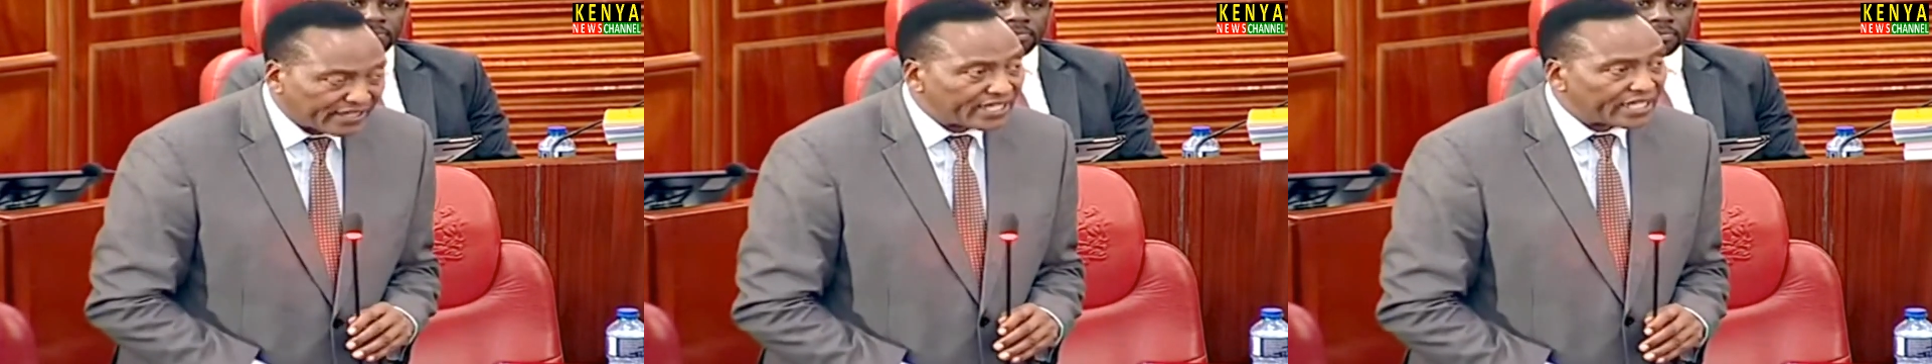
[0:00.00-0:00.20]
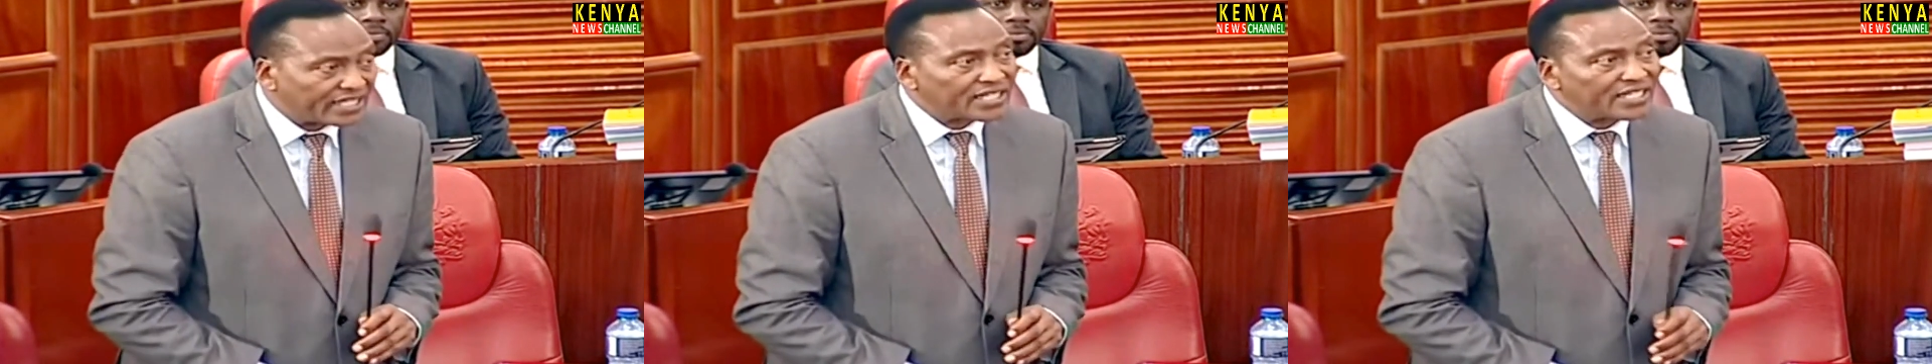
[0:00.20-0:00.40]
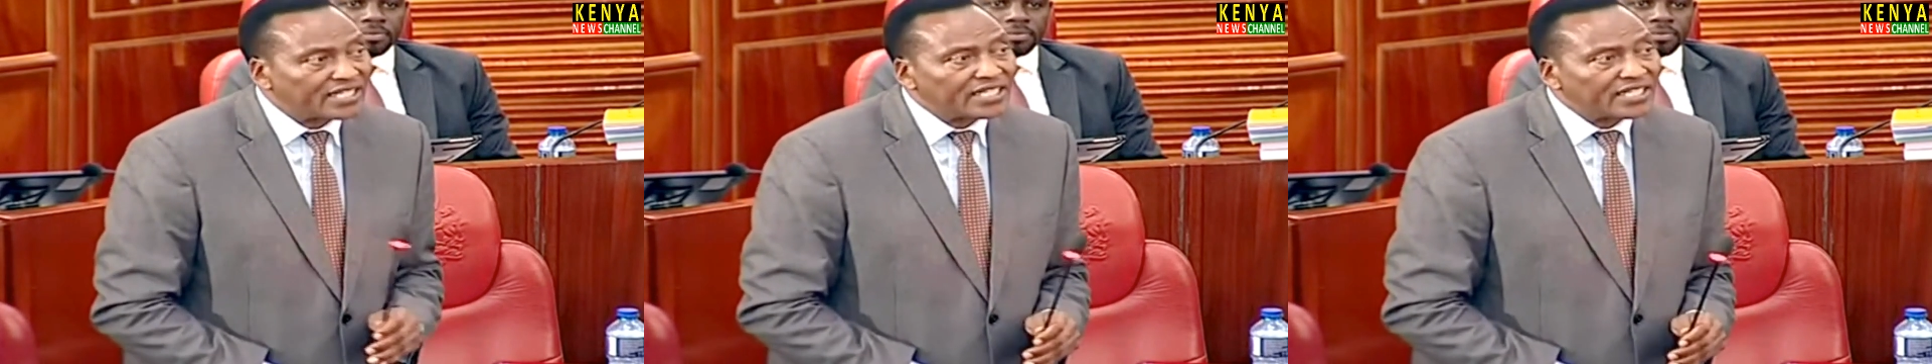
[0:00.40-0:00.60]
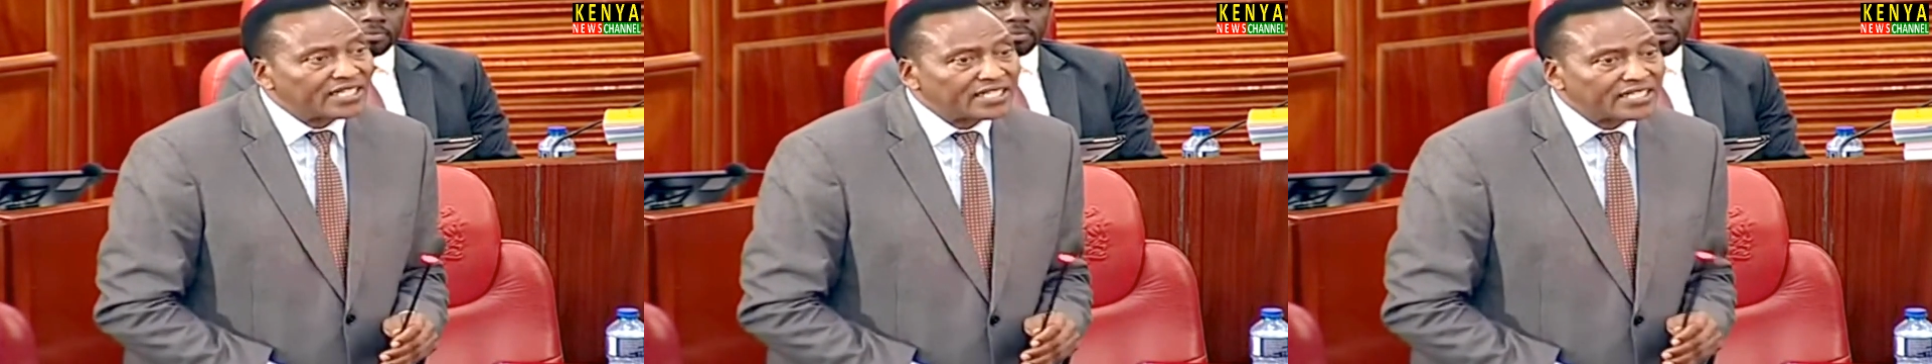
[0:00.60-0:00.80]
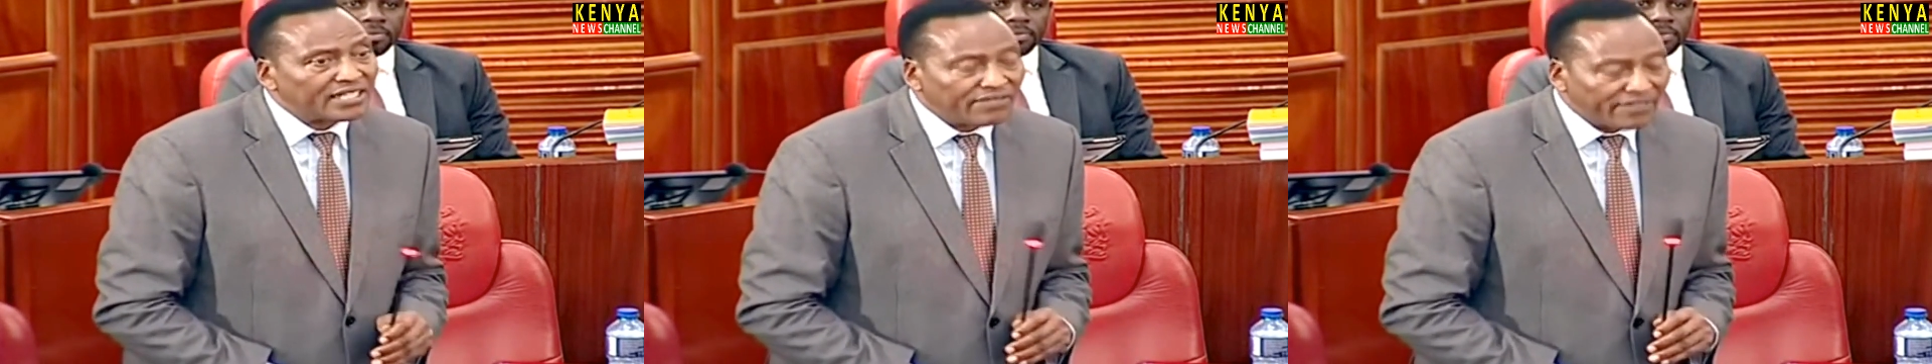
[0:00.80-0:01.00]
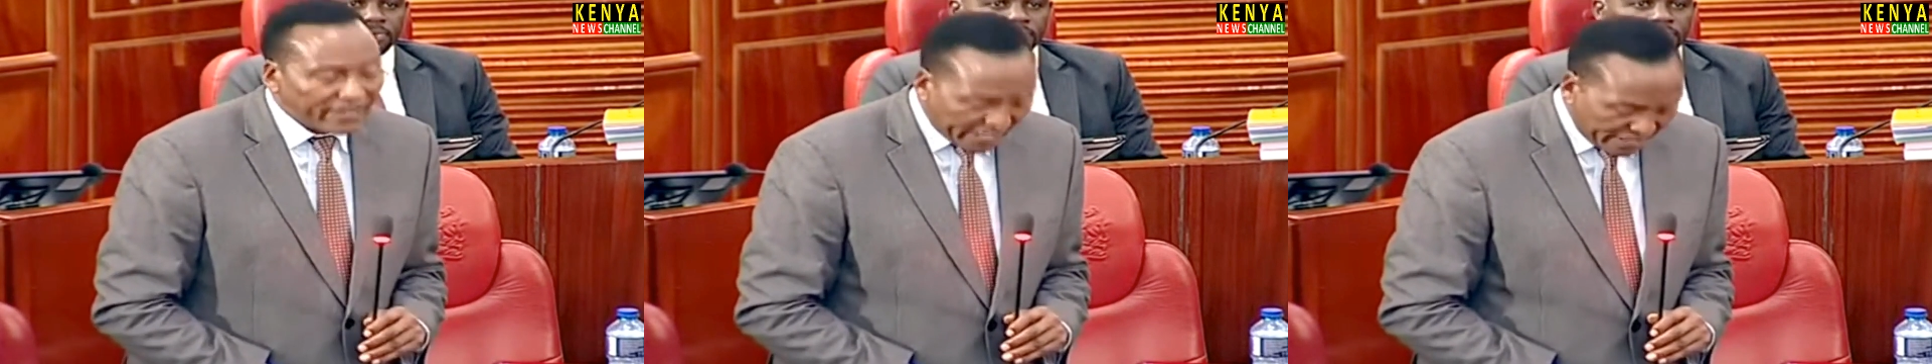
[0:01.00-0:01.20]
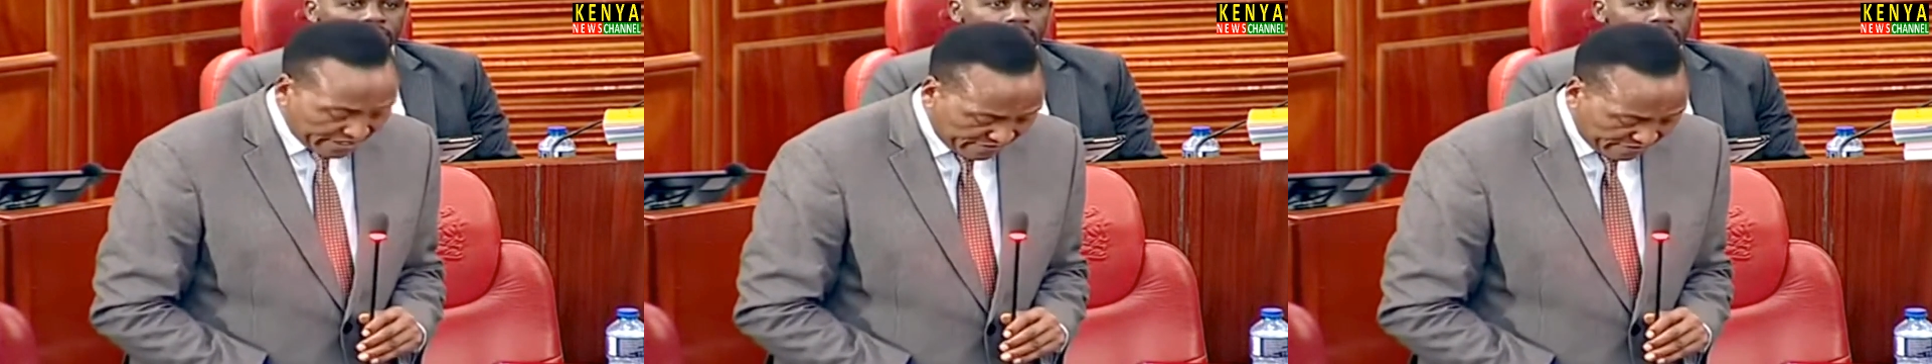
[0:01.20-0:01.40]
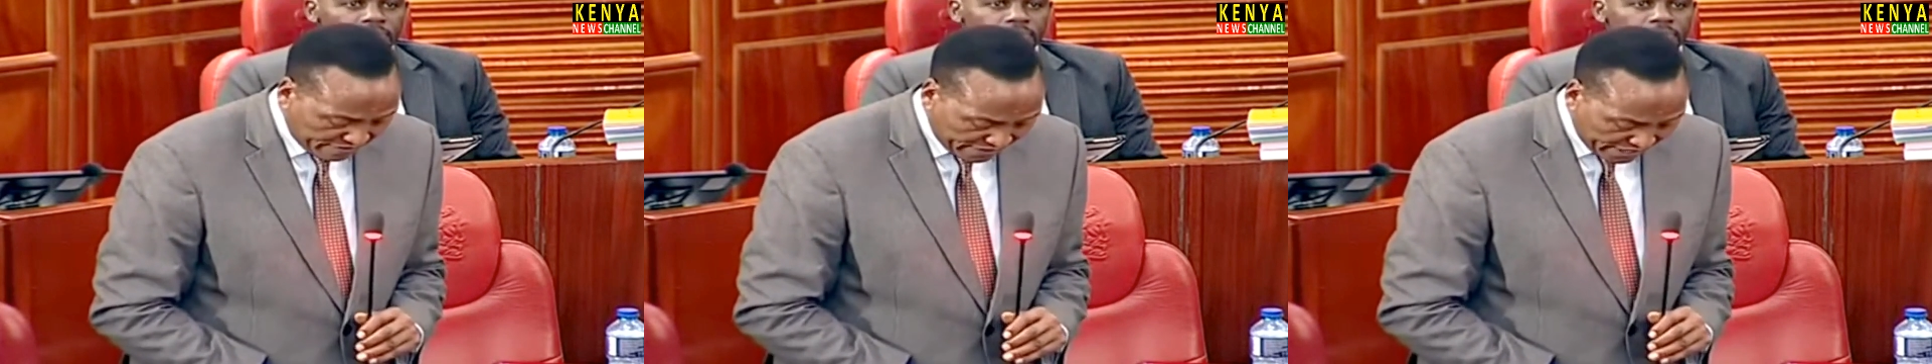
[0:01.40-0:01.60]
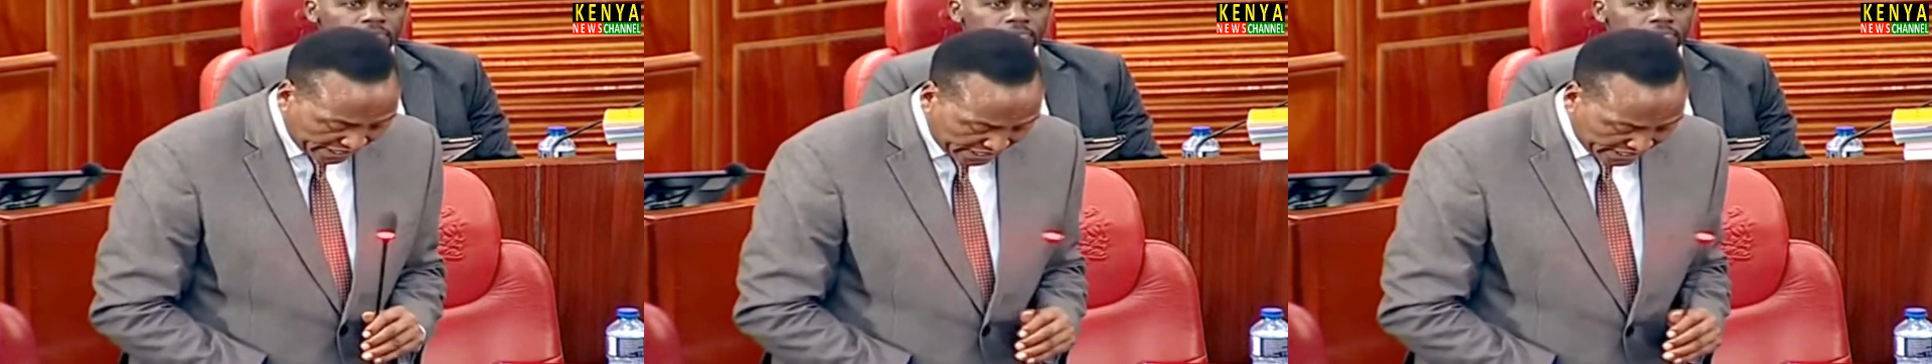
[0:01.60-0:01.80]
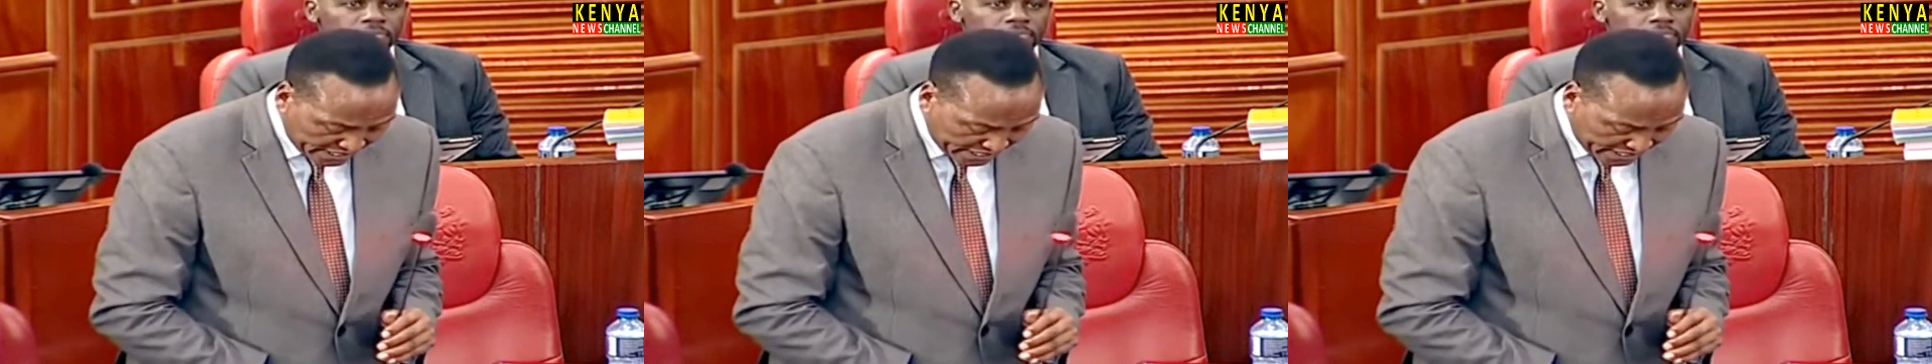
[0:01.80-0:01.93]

this is a very, very